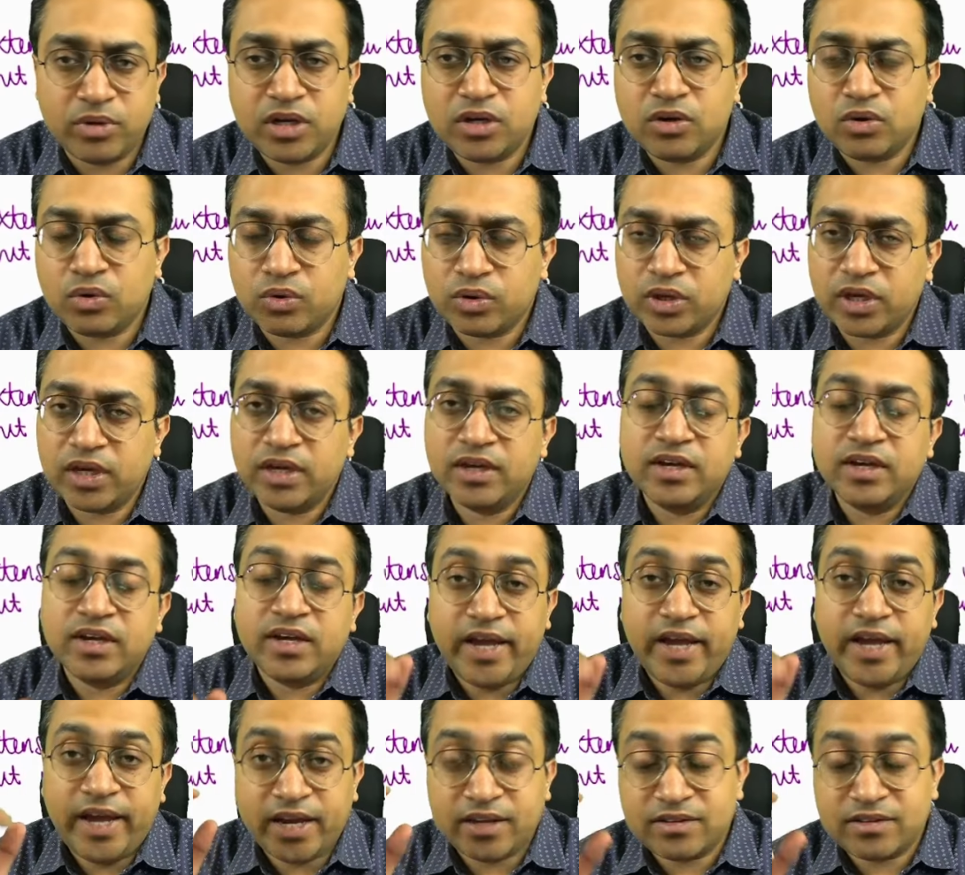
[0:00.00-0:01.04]
Okay,
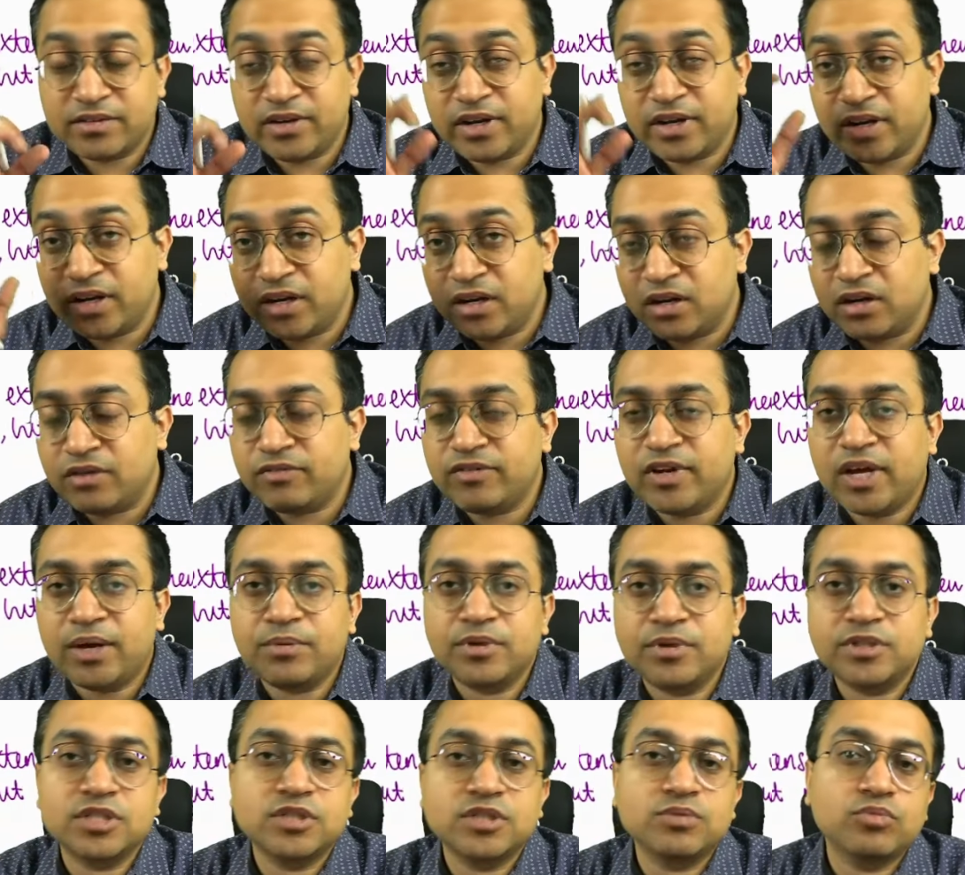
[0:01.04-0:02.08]
axillary nerve damage
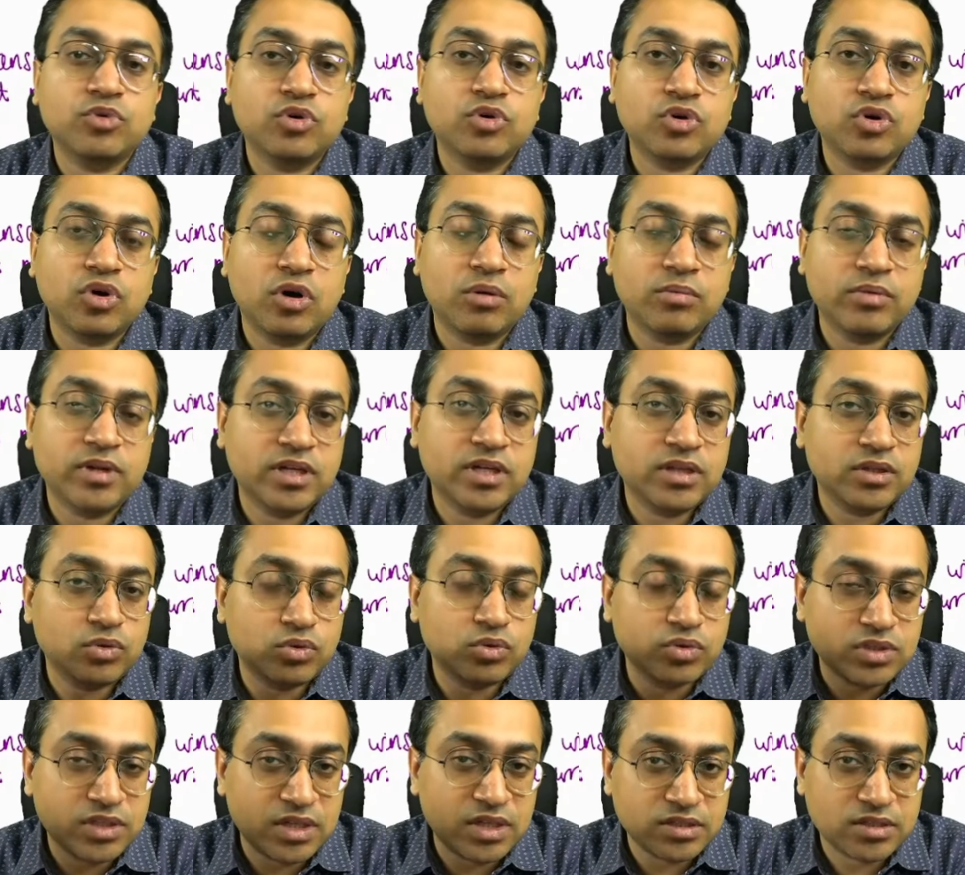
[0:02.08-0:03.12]
is more common in those
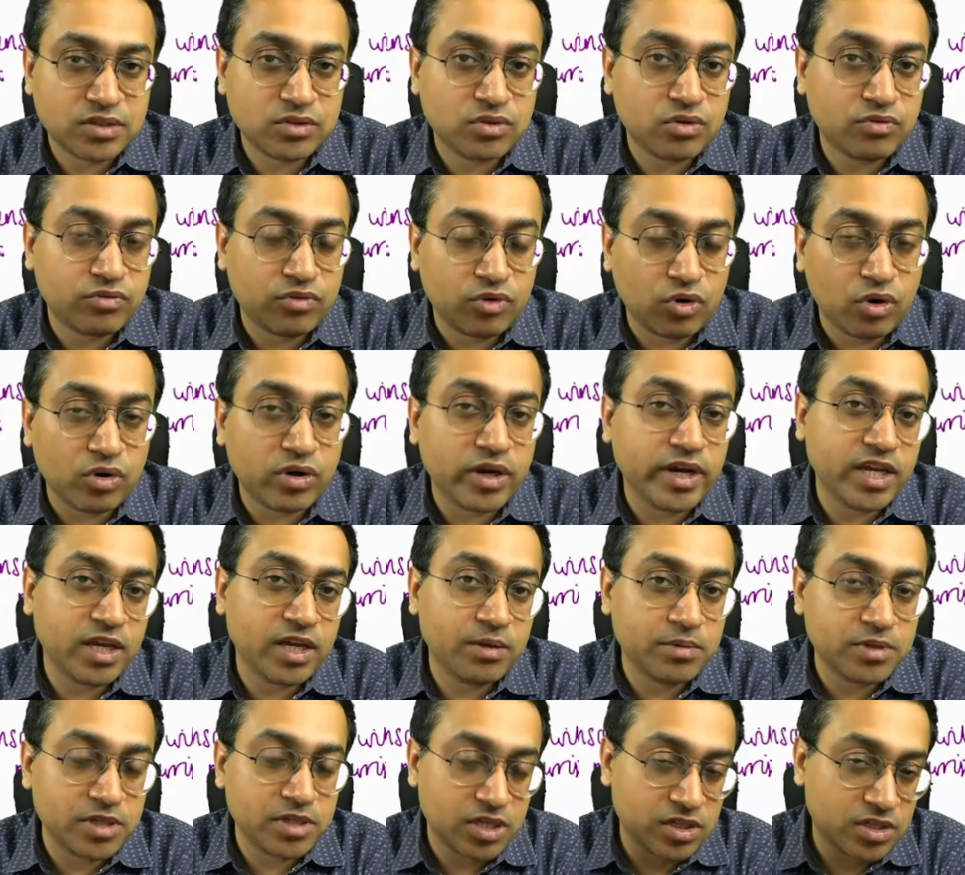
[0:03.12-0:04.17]
cases of wrong IM
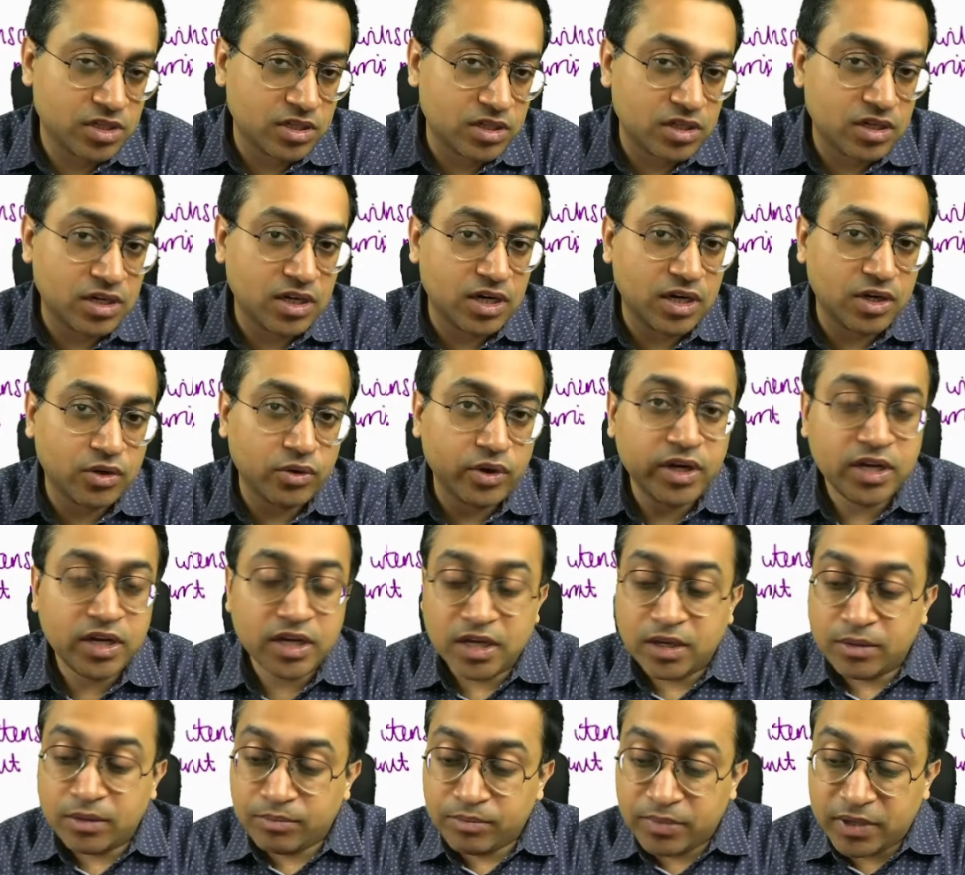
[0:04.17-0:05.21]
injection in the deltoid,
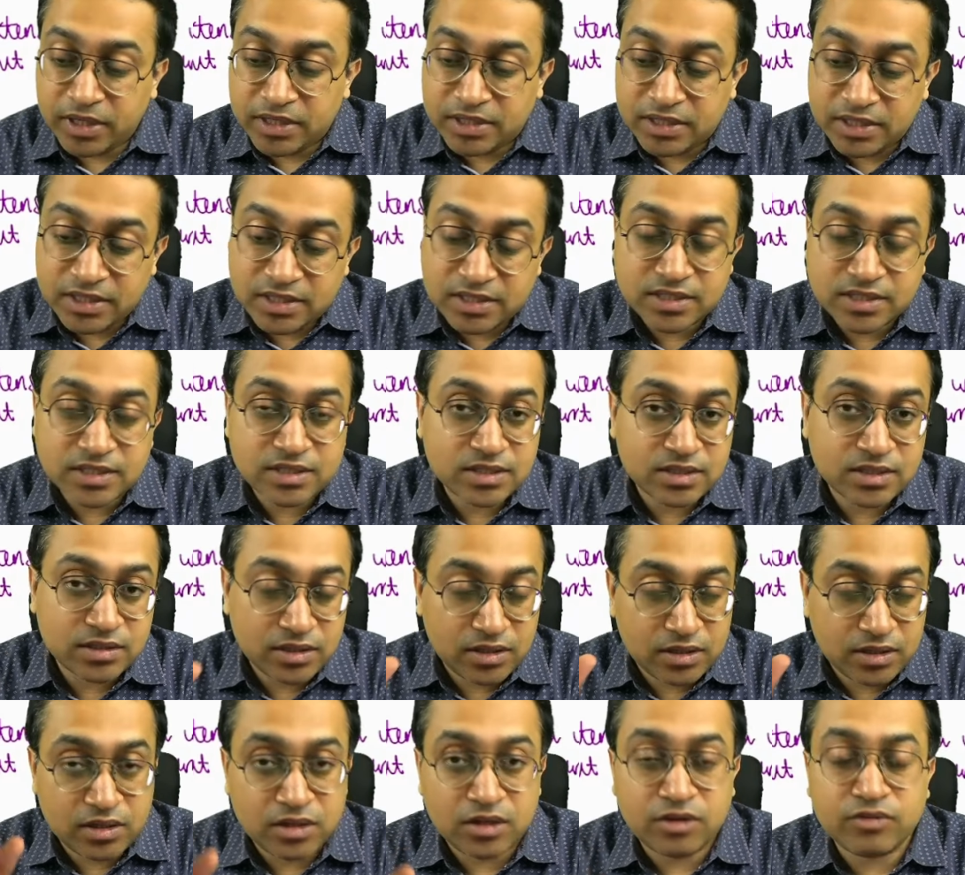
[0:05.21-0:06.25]
but this
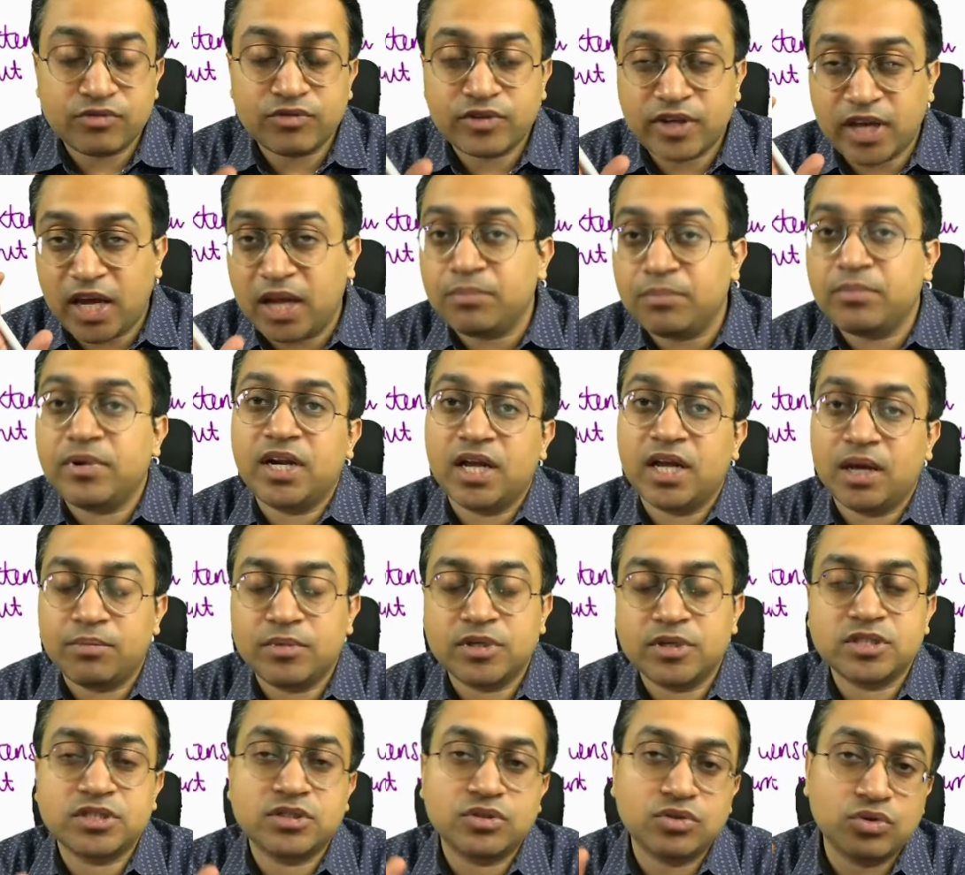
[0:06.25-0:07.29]
nerve can be damaged
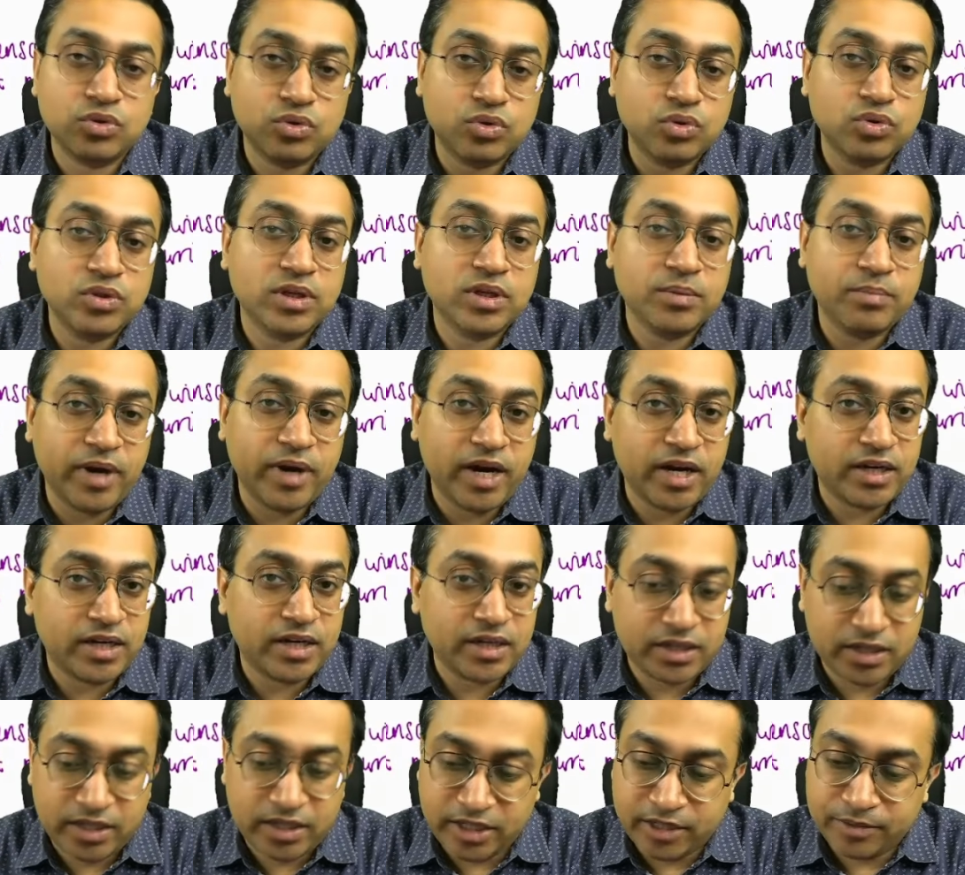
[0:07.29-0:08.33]
due to the bad technique.